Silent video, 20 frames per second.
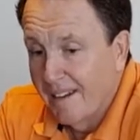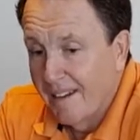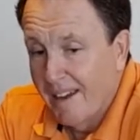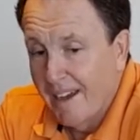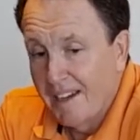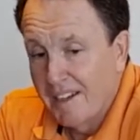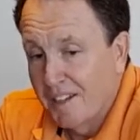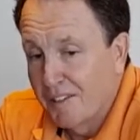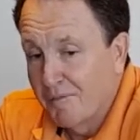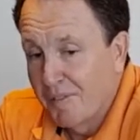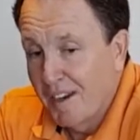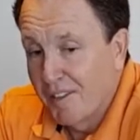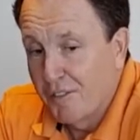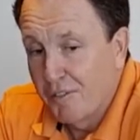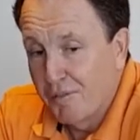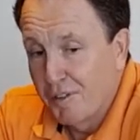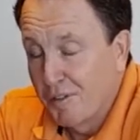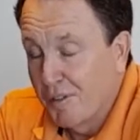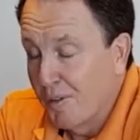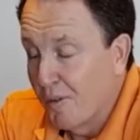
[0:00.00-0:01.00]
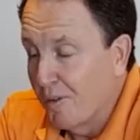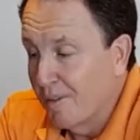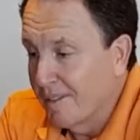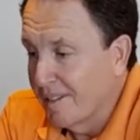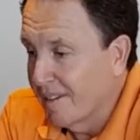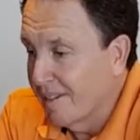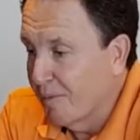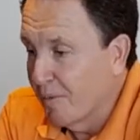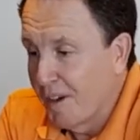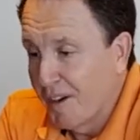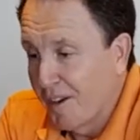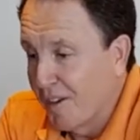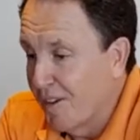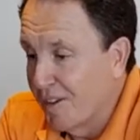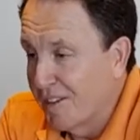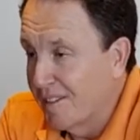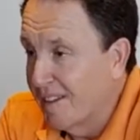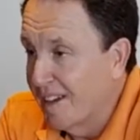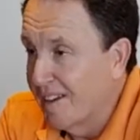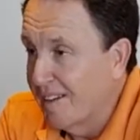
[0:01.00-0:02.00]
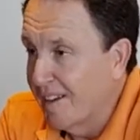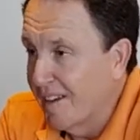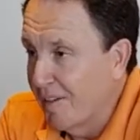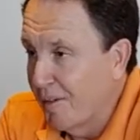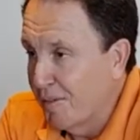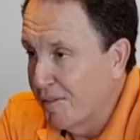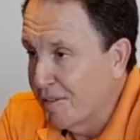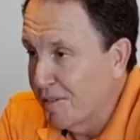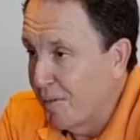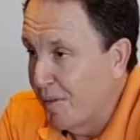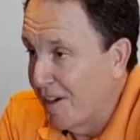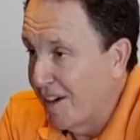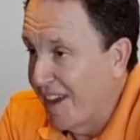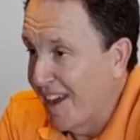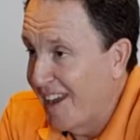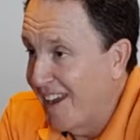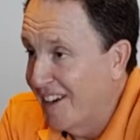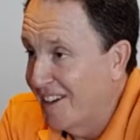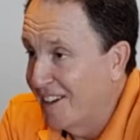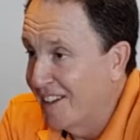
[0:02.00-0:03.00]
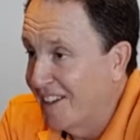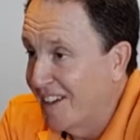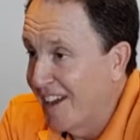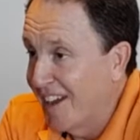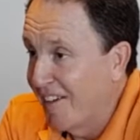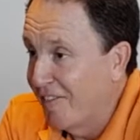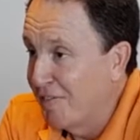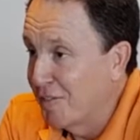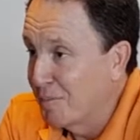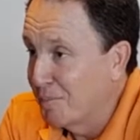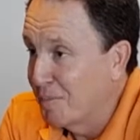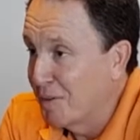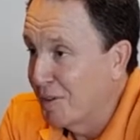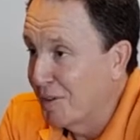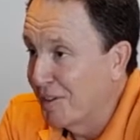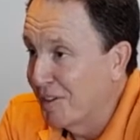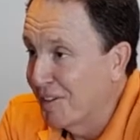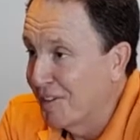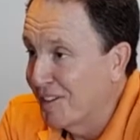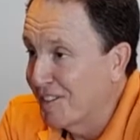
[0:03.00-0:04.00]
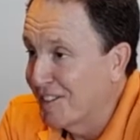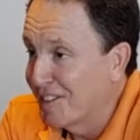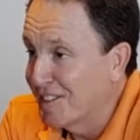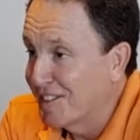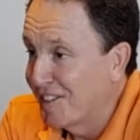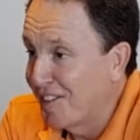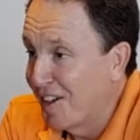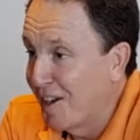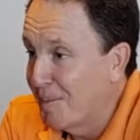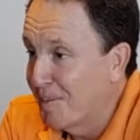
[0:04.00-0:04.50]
and he'd read through. When I got in there, I was quite a handy footballer at the time.